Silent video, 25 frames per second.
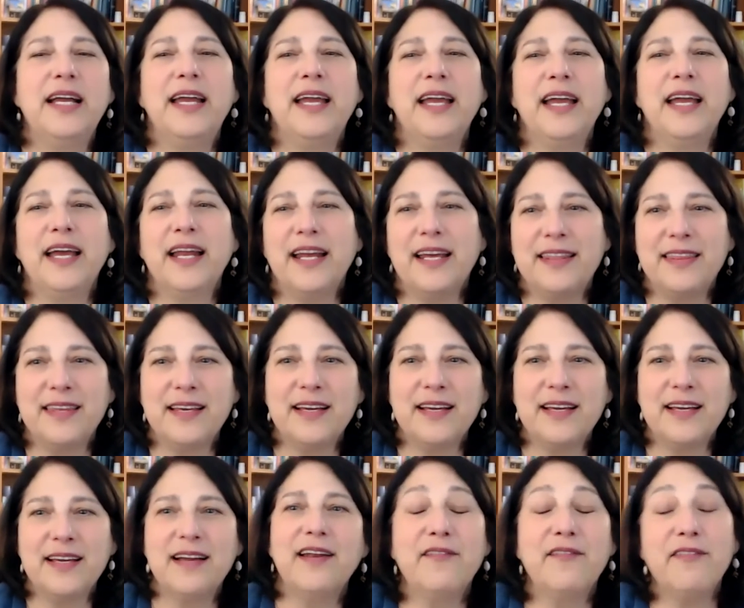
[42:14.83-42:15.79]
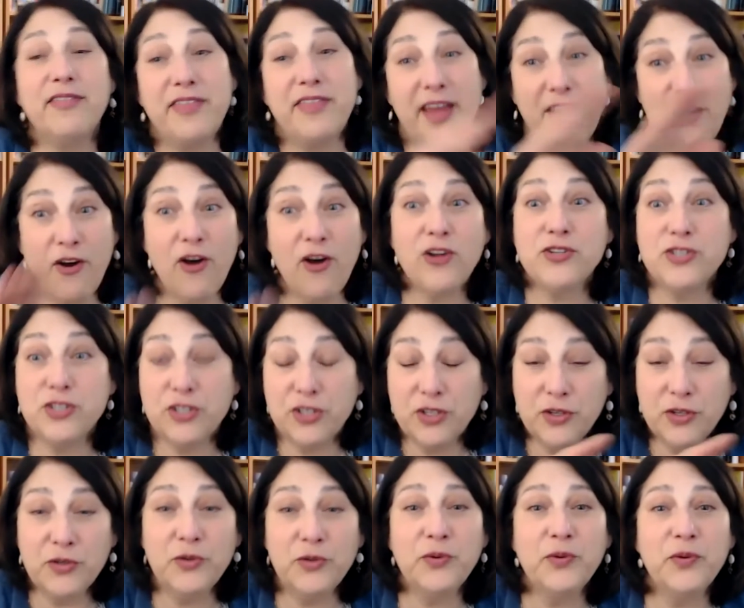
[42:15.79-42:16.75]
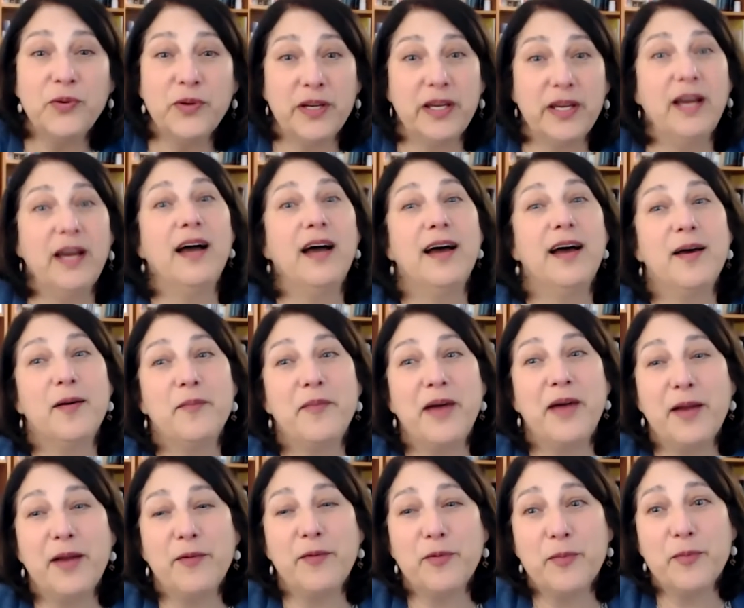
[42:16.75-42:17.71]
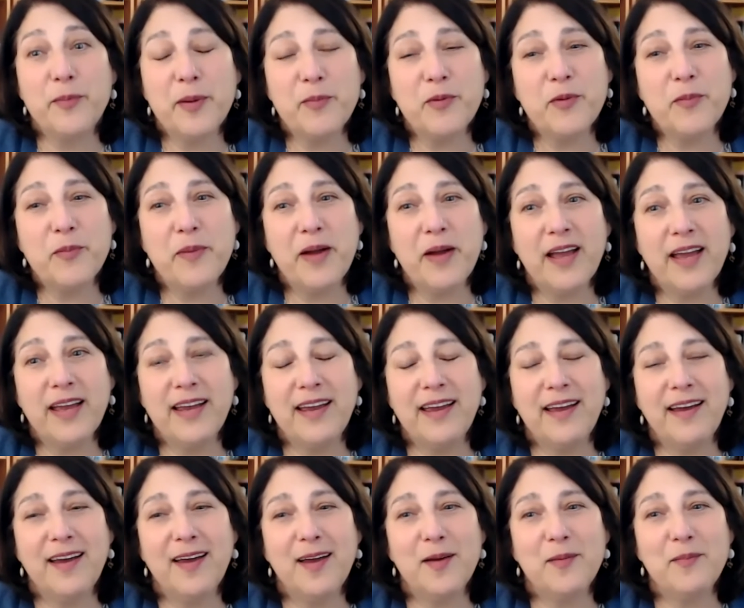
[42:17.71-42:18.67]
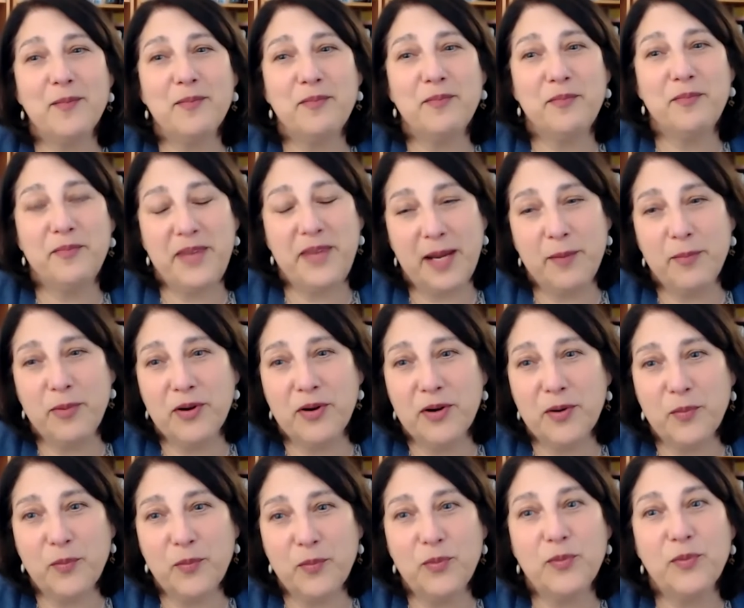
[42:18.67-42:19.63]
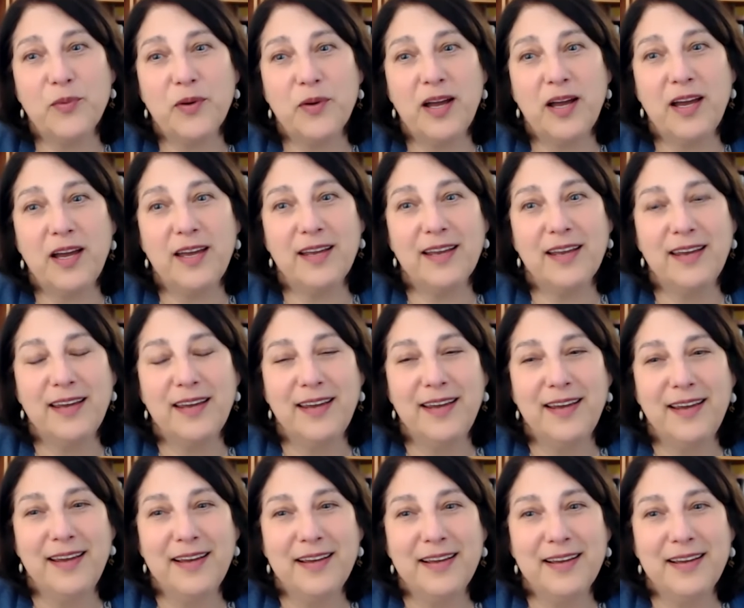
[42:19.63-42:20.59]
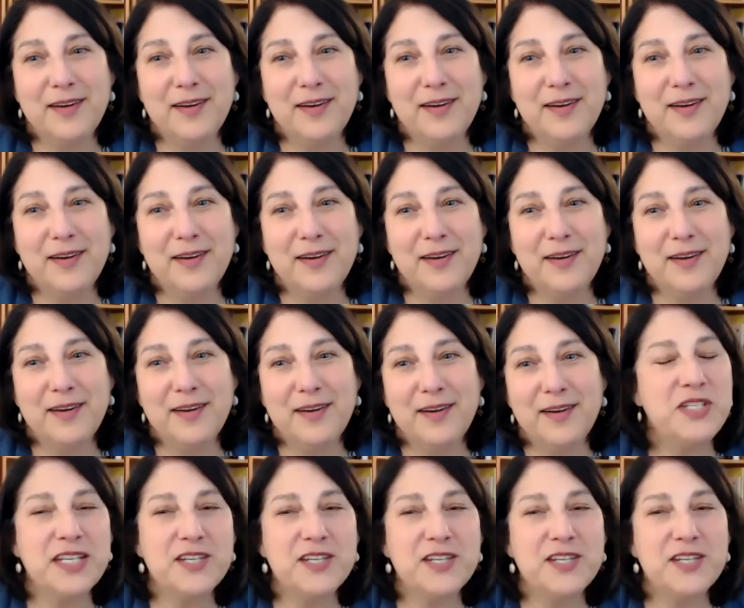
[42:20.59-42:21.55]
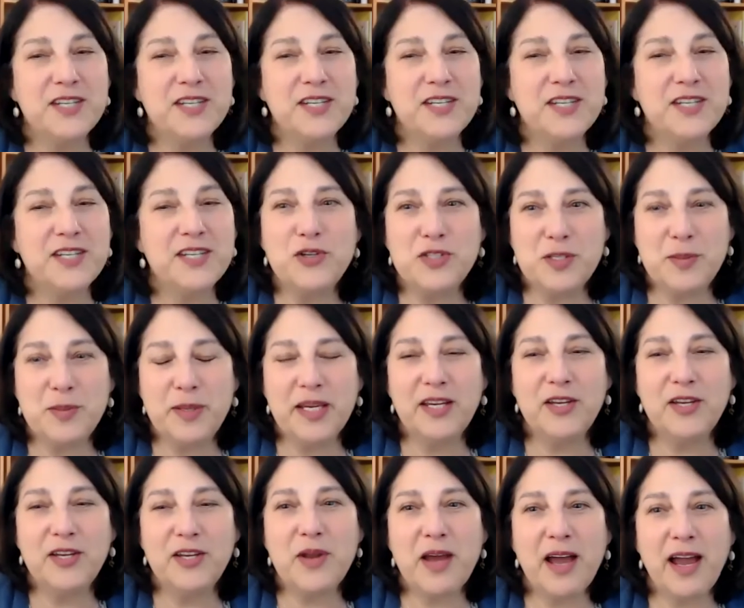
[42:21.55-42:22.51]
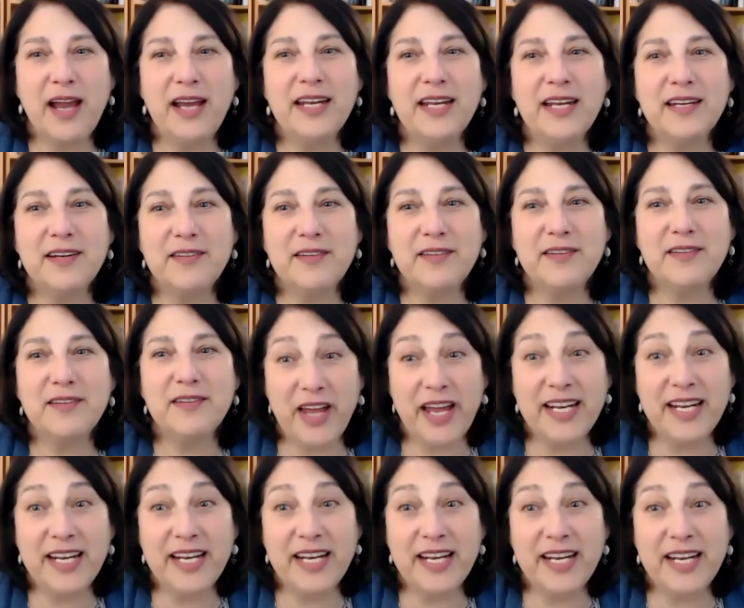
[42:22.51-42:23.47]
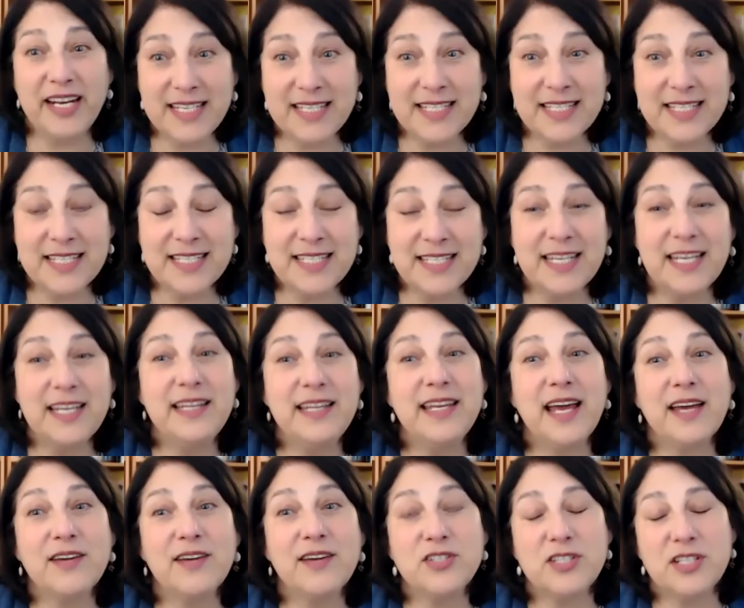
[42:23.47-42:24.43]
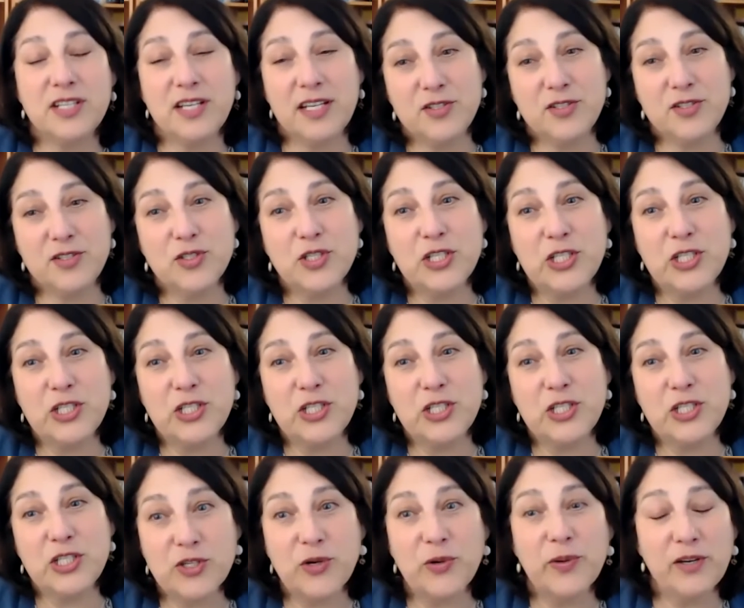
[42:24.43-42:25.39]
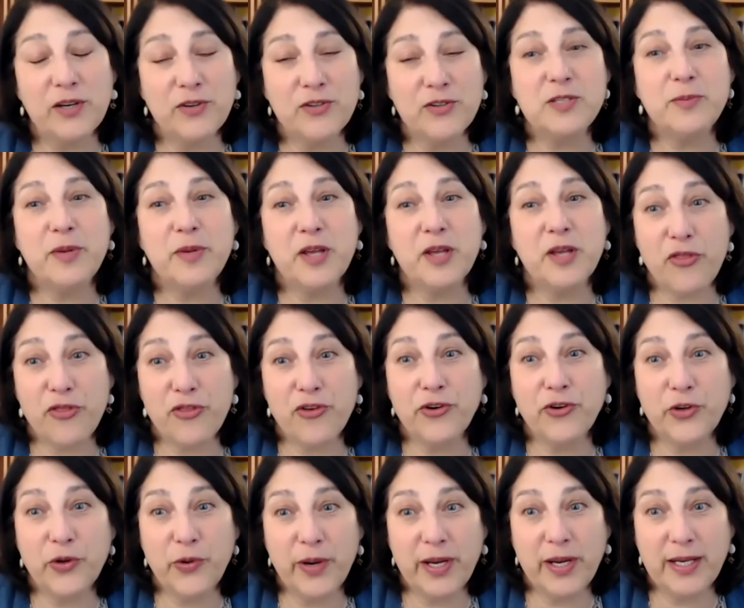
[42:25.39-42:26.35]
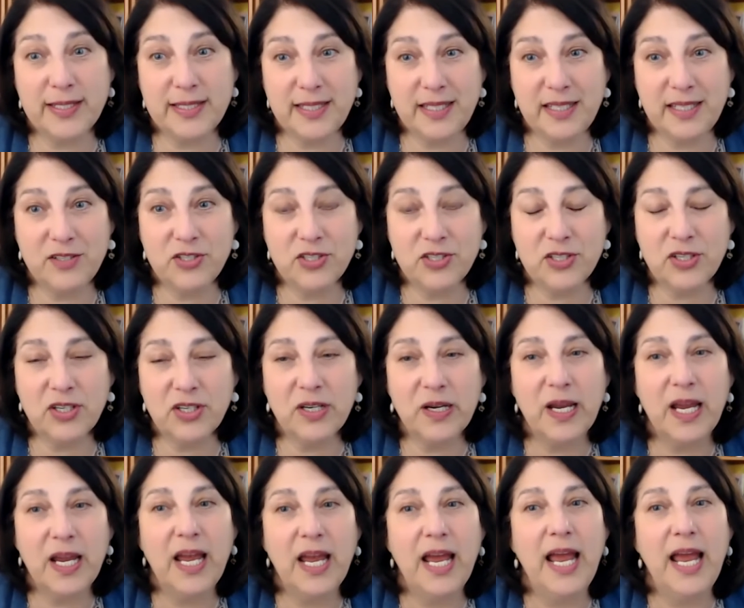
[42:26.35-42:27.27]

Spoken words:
And I think kind of they all do. I remember my neighbor moved in. She used to be a United flight attendant, and now she switched careers to be a third grade teacher.